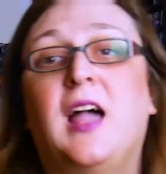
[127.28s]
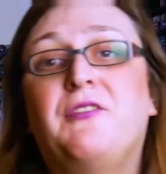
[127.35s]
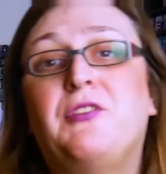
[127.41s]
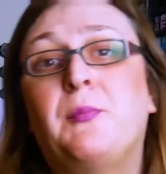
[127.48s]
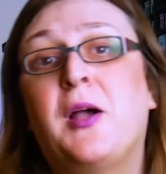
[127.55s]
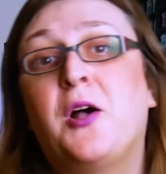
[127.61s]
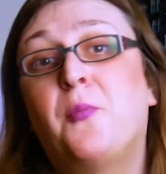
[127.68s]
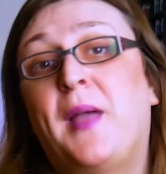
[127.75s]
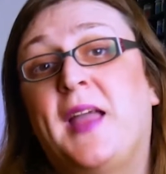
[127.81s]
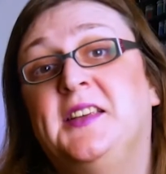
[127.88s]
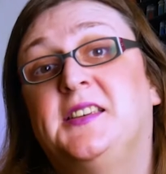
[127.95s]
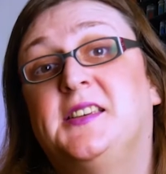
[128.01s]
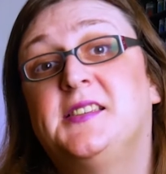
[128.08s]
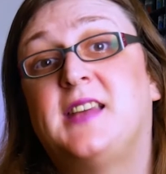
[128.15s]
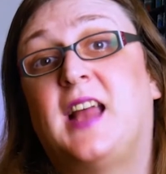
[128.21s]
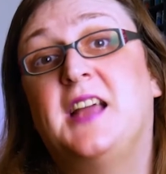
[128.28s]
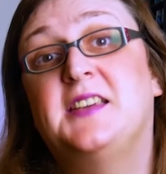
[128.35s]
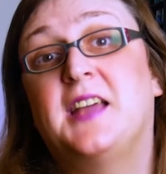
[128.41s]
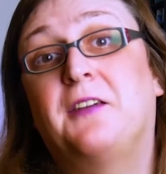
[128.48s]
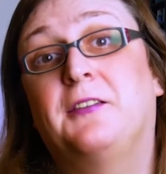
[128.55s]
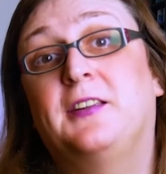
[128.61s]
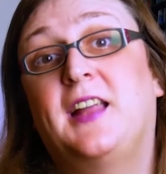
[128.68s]
Heavy metal painters like
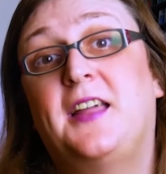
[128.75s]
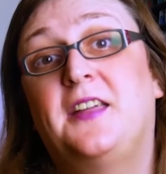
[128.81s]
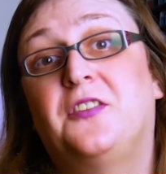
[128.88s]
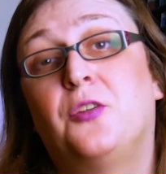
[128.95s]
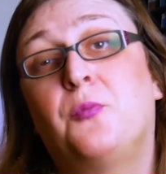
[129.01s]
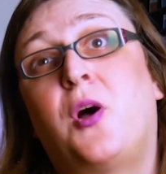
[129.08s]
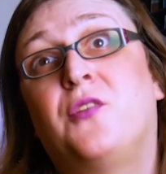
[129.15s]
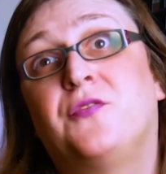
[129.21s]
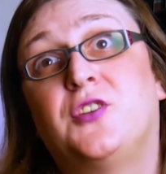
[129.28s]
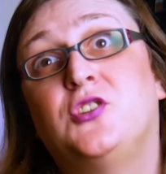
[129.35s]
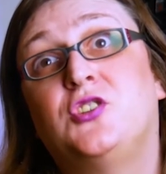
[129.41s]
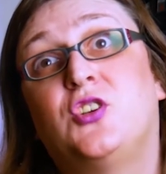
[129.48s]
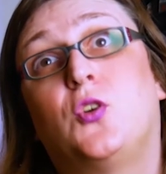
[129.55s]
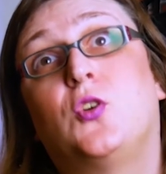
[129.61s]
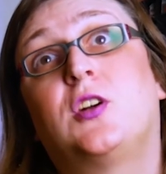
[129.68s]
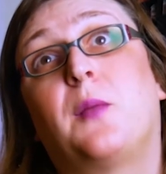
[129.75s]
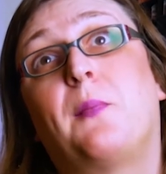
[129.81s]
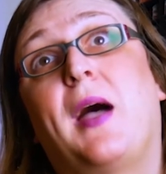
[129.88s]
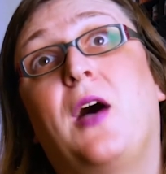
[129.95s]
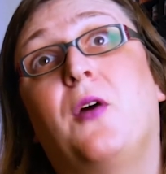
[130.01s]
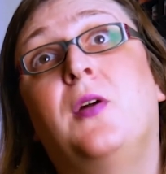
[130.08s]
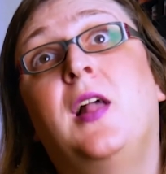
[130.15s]
Darren Latham often talk
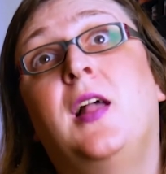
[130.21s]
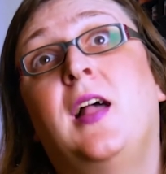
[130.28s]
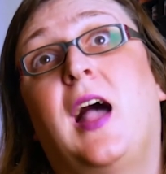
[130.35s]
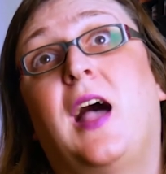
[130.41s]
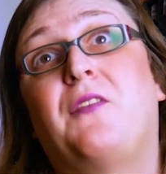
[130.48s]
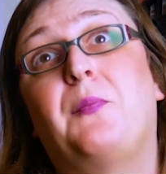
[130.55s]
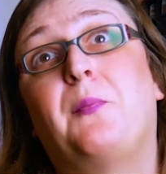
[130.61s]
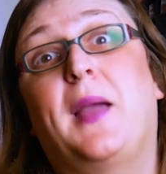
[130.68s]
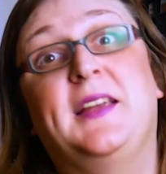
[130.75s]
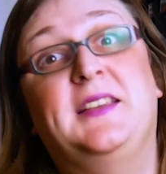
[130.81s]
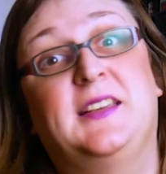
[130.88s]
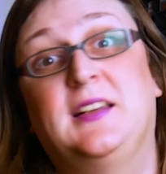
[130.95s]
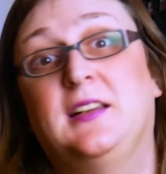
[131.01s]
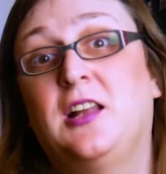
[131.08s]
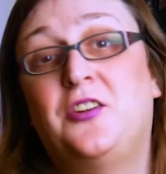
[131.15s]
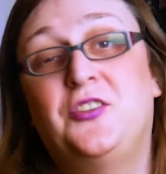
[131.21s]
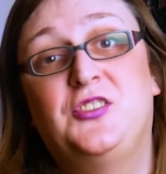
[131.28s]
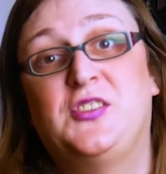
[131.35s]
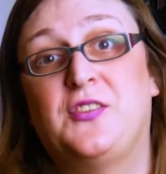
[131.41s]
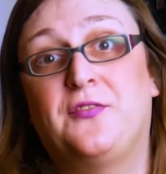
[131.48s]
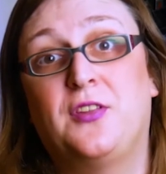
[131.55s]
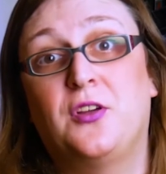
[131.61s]
about having painted
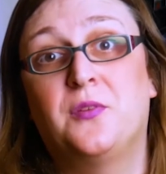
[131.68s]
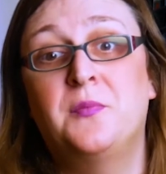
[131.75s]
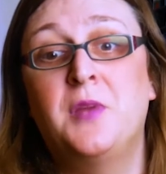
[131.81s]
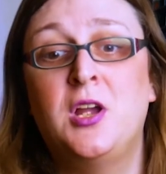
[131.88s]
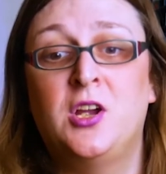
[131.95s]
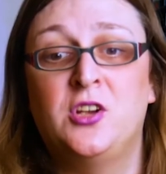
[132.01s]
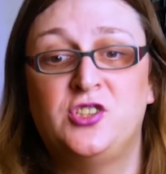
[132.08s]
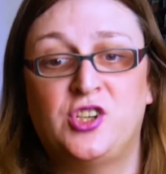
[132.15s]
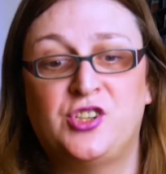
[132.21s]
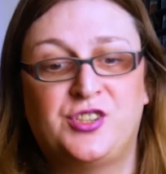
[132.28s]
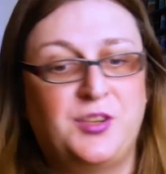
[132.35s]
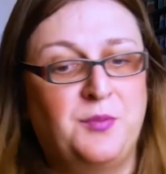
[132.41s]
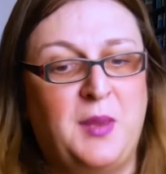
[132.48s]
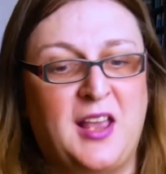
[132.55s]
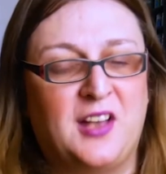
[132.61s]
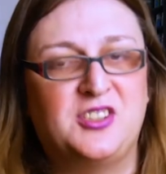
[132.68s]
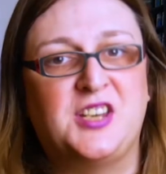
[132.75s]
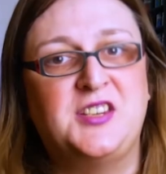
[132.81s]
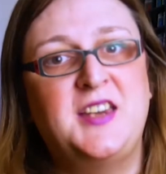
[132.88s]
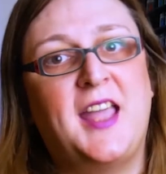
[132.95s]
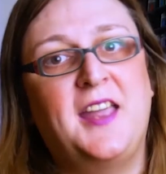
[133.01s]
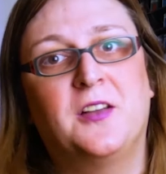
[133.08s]
loads of them just to be able to
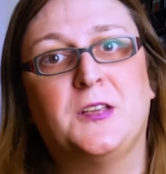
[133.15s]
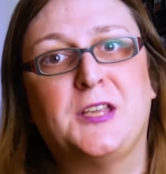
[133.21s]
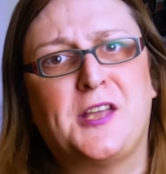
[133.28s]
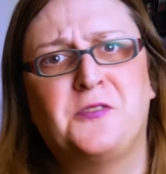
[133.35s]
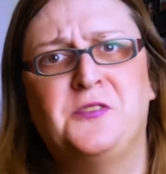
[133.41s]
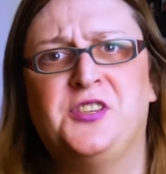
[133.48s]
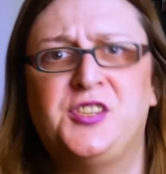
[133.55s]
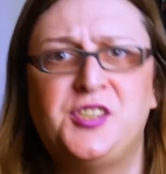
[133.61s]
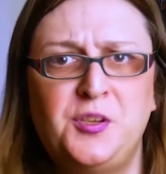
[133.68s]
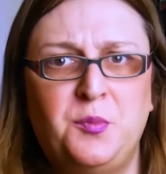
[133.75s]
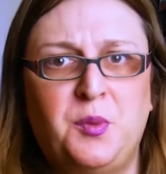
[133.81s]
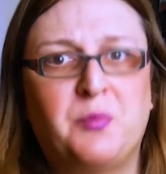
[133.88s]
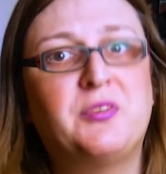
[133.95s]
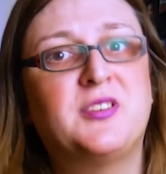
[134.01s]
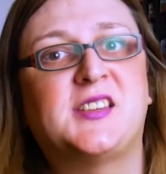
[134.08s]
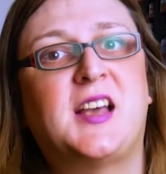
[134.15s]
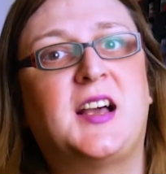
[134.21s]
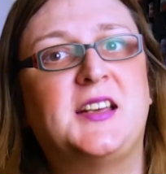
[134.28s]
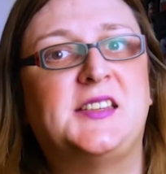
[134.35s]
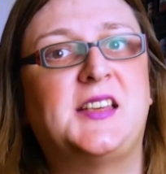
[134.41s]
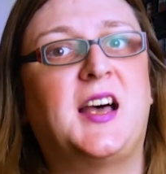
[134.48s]
nail those super precise